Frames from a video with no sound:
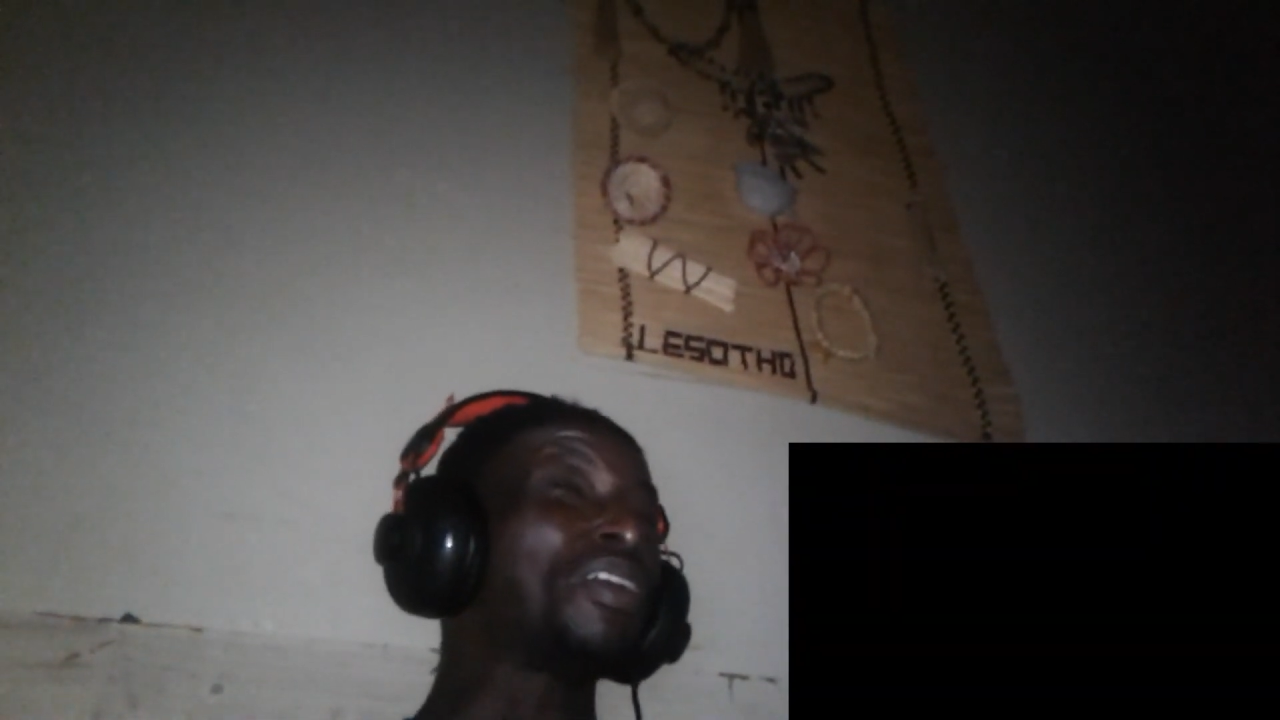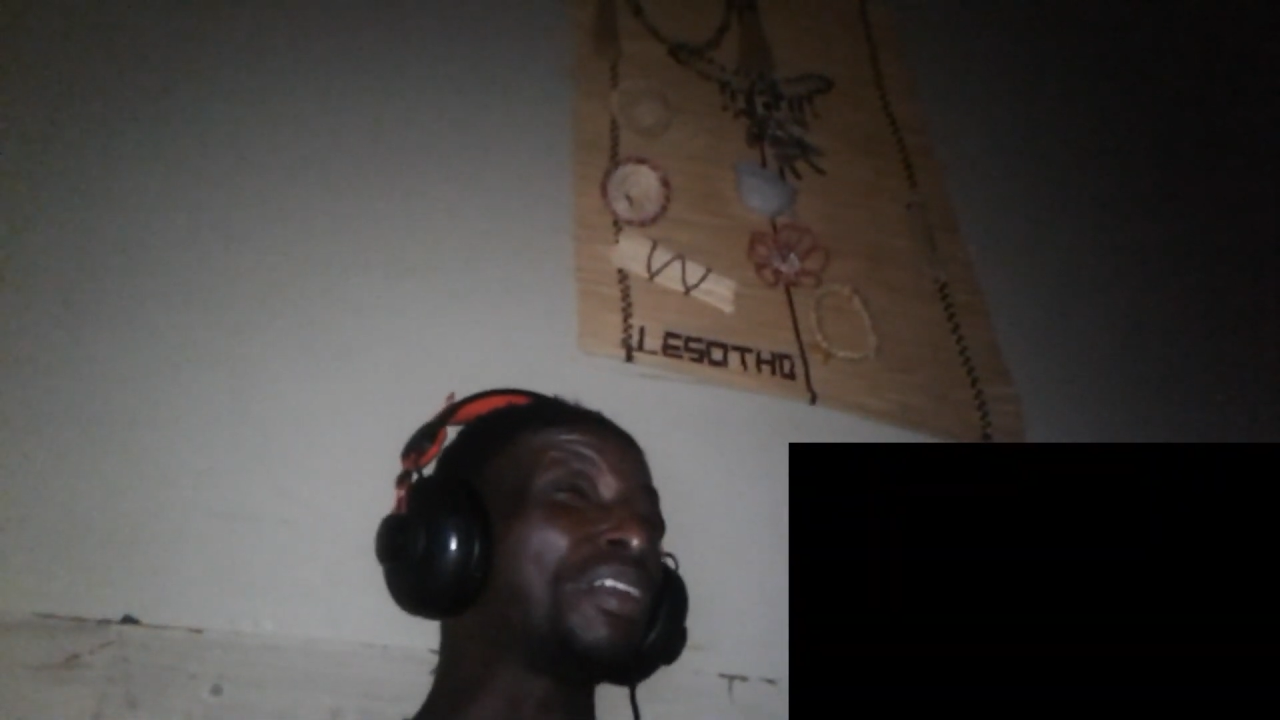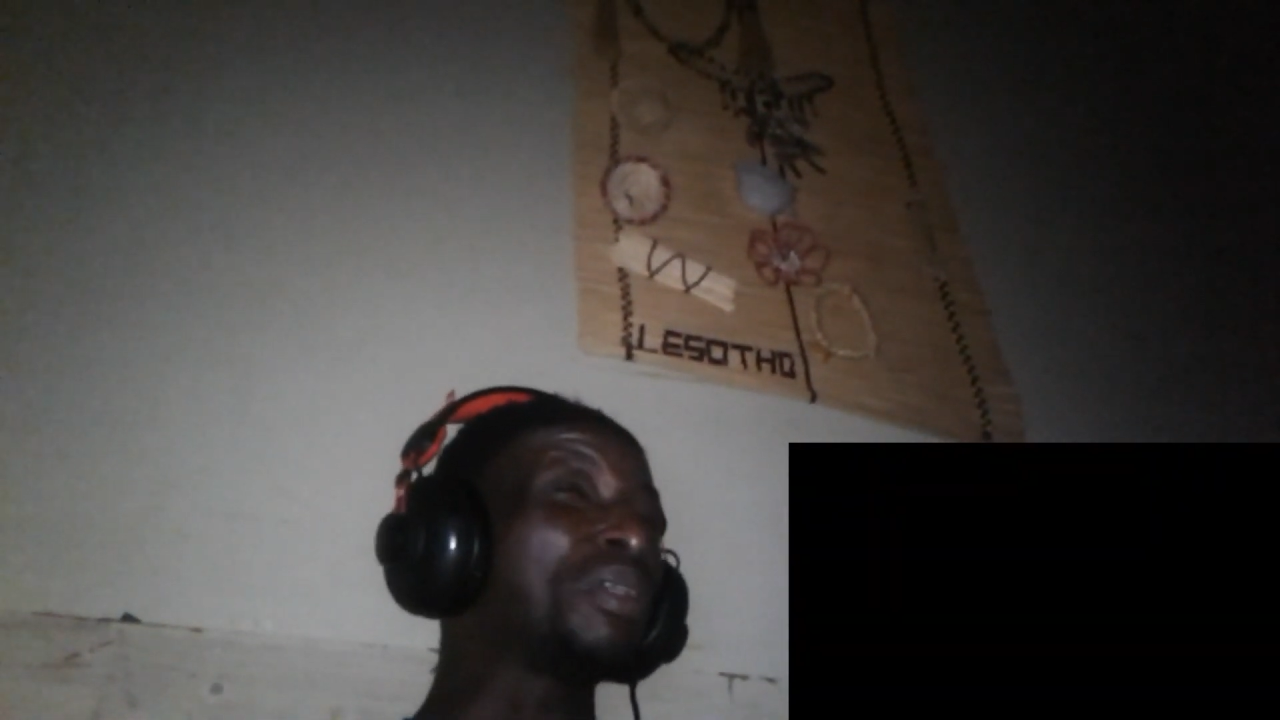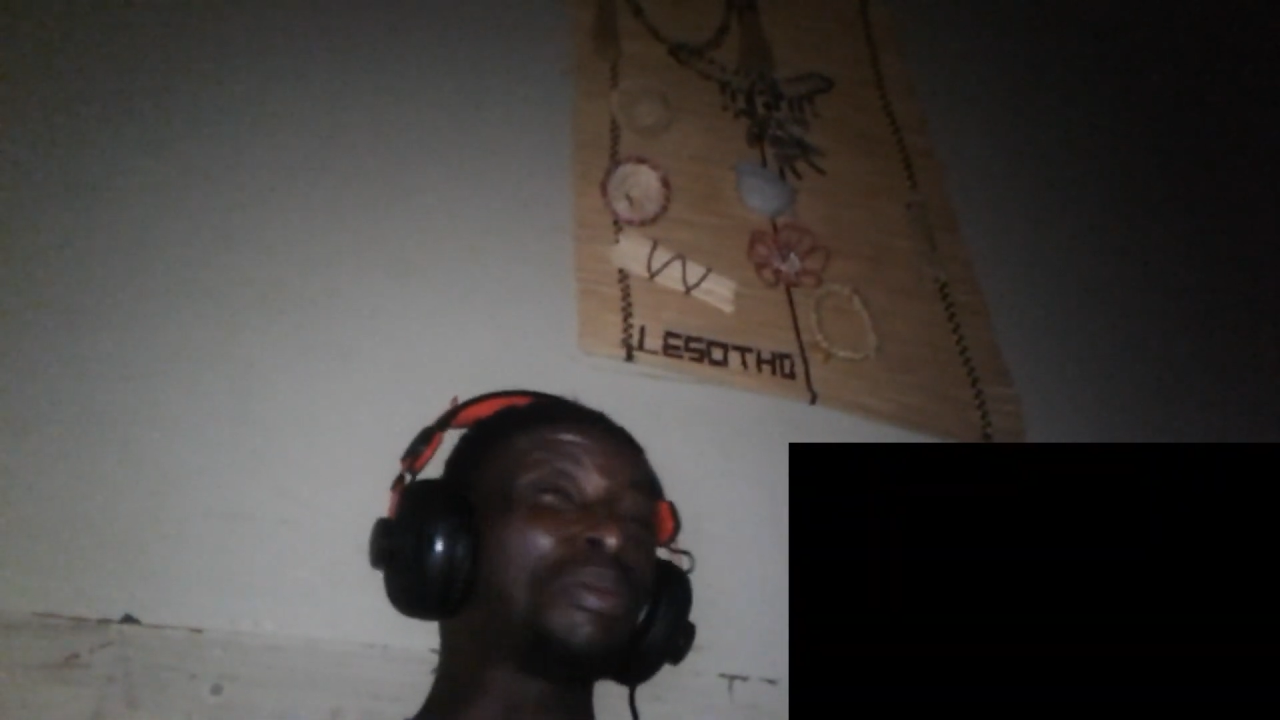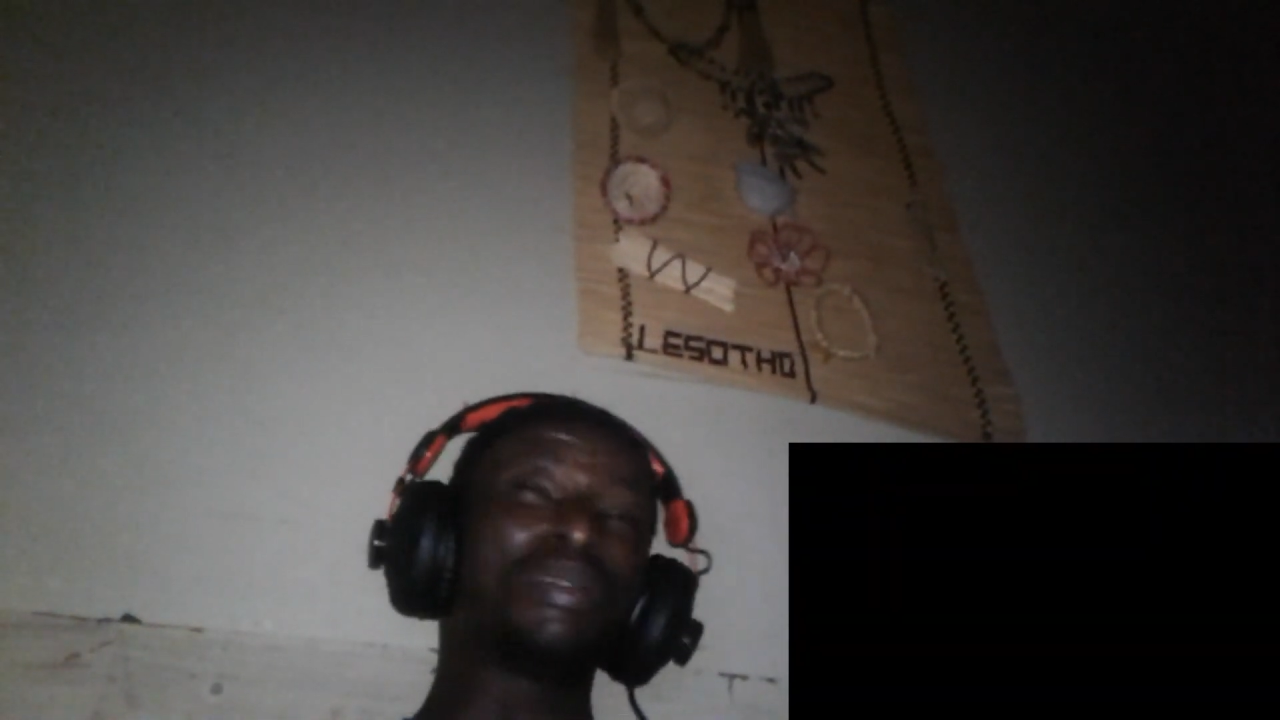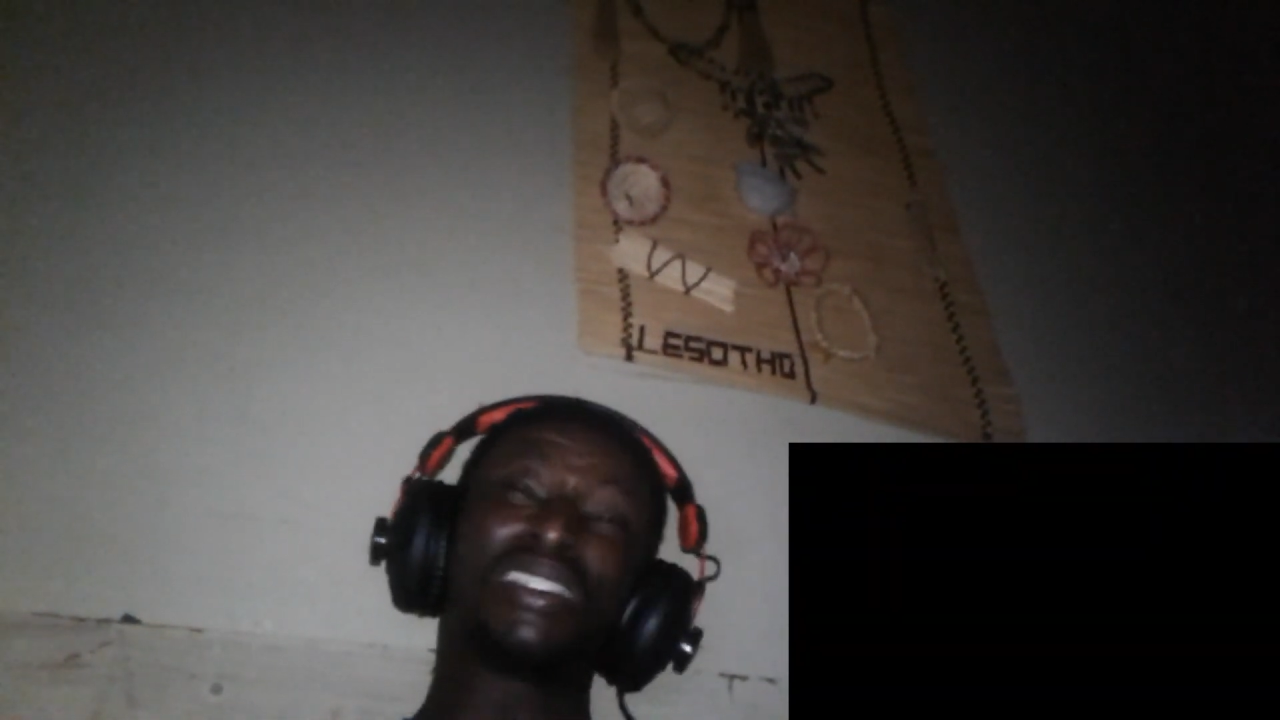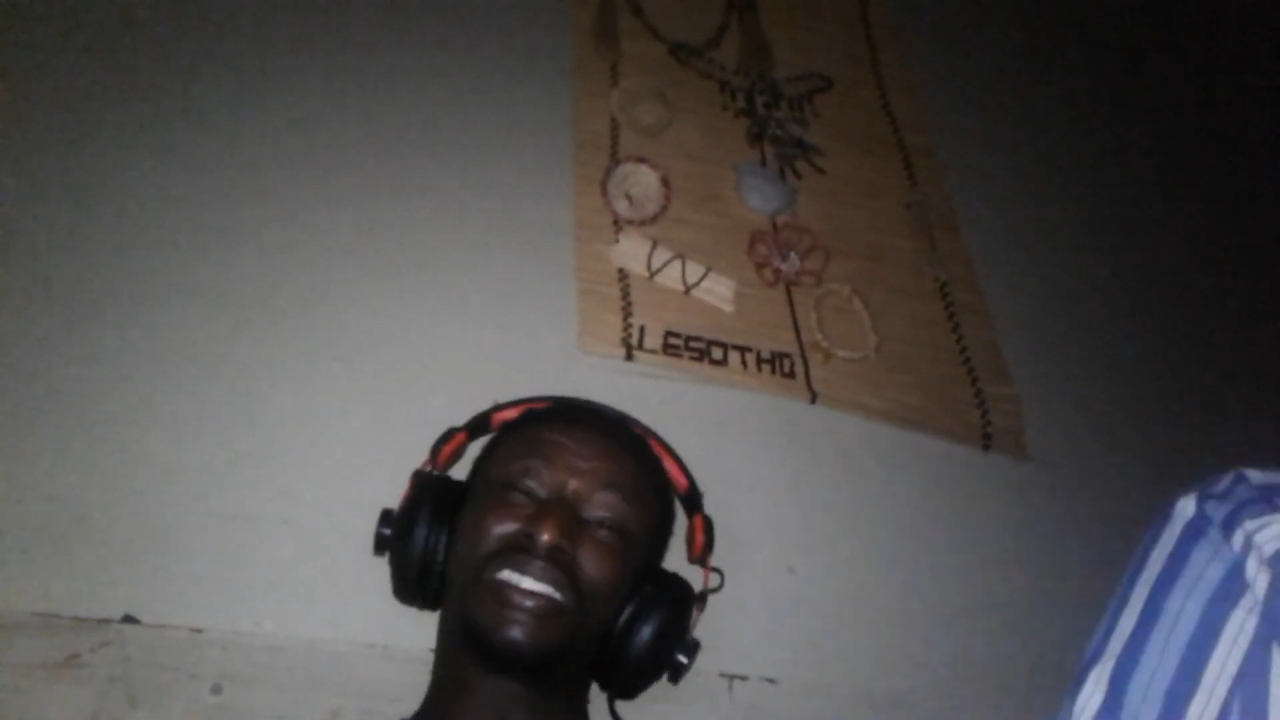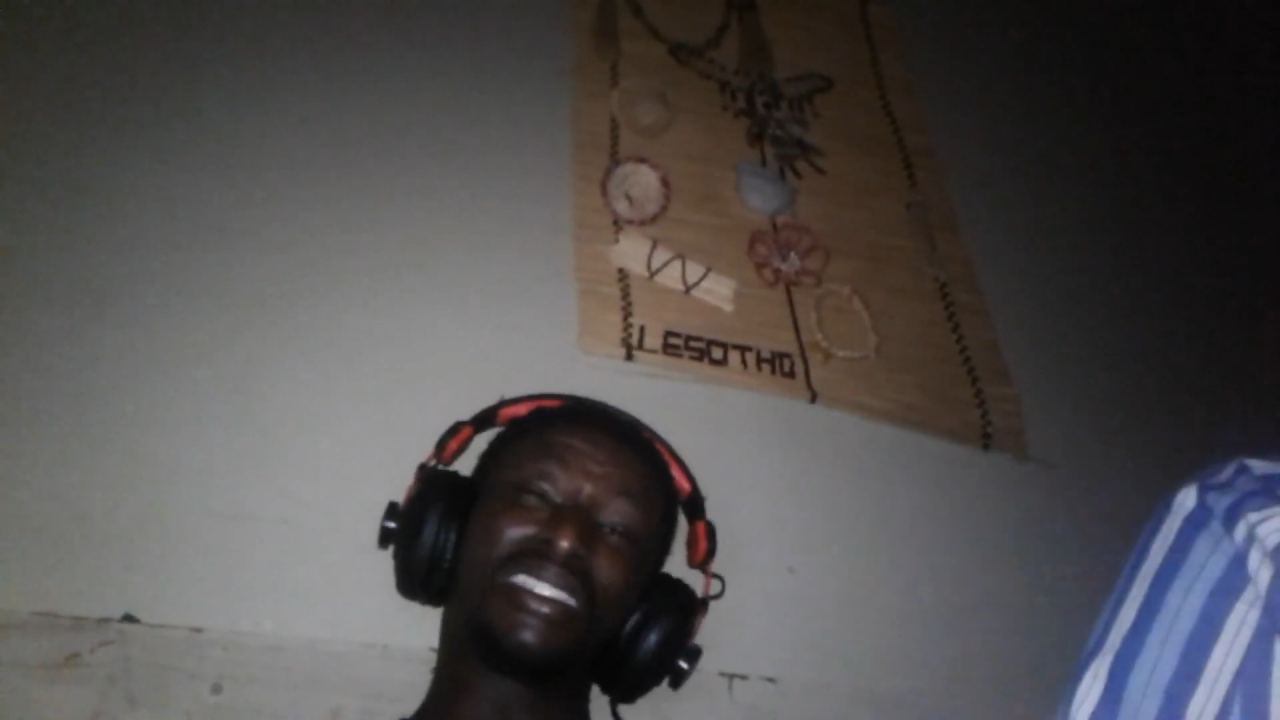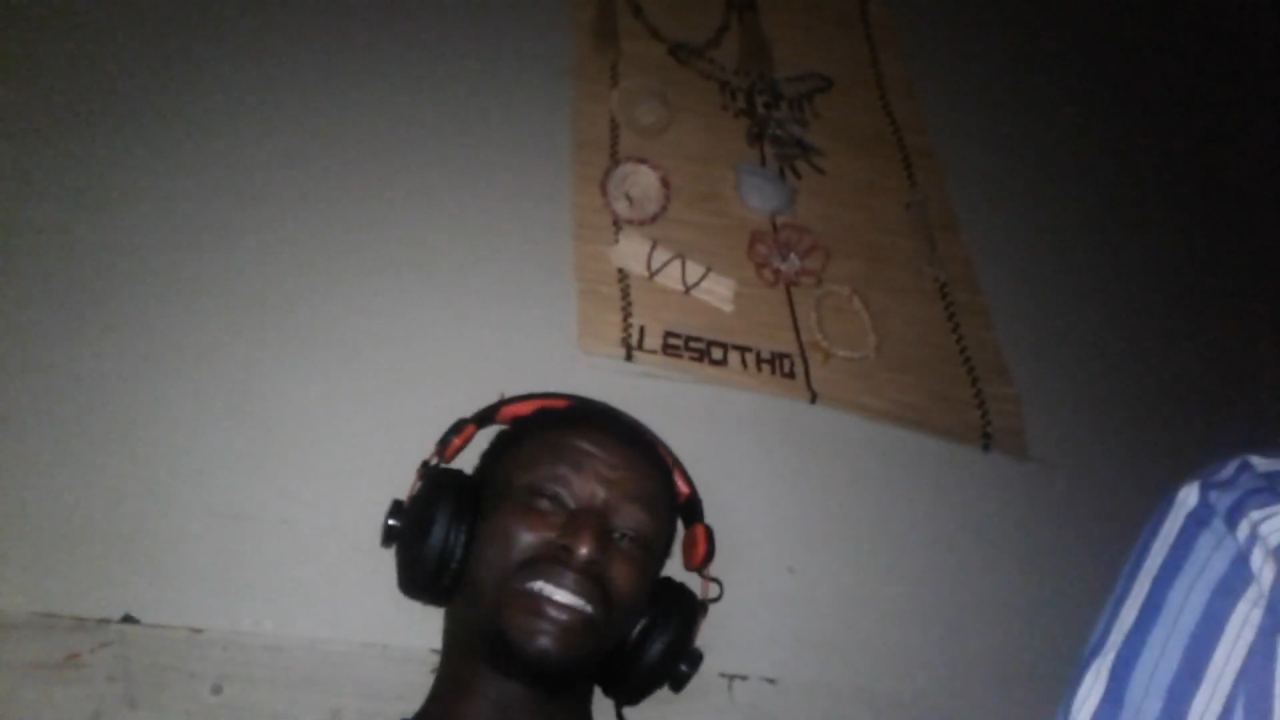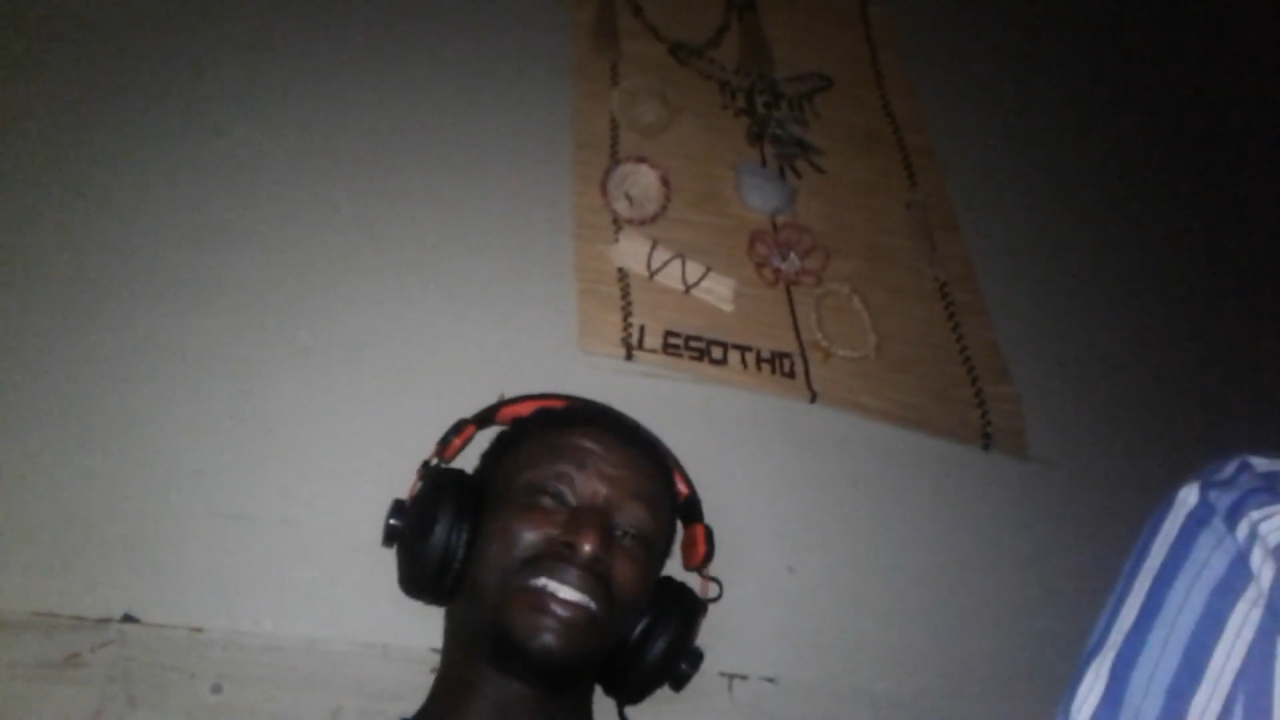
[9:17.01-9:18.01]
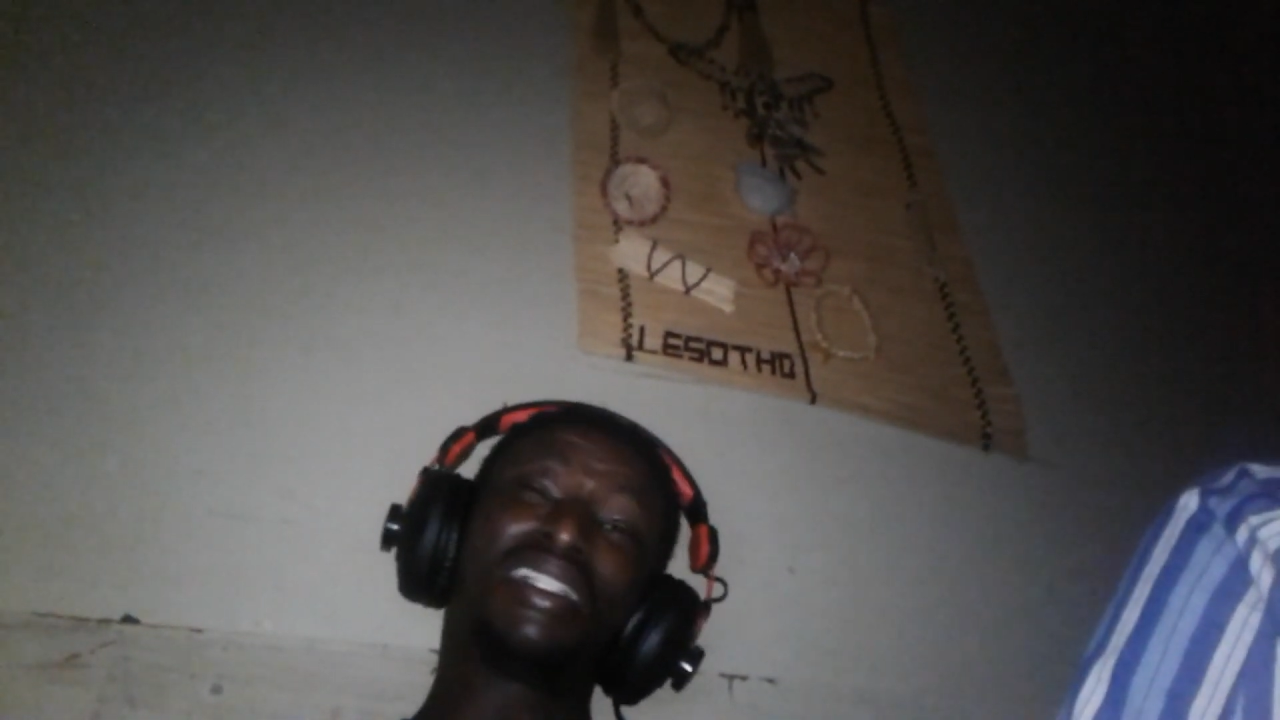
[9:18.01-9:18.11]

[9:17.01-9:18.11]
harder, bro.